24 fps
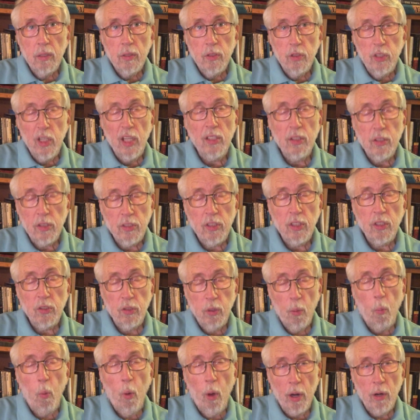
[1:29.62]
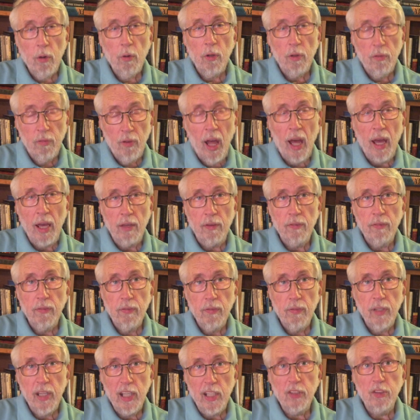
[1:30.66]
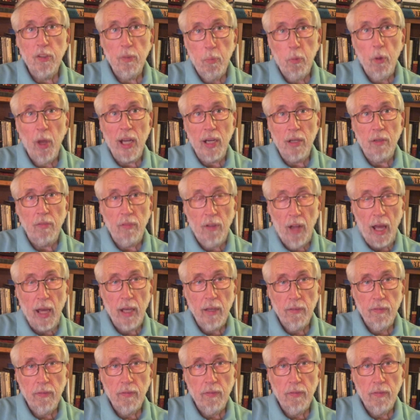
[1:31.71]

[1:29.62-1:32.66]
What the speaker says: Jesus is the water of life. He's the bread of life.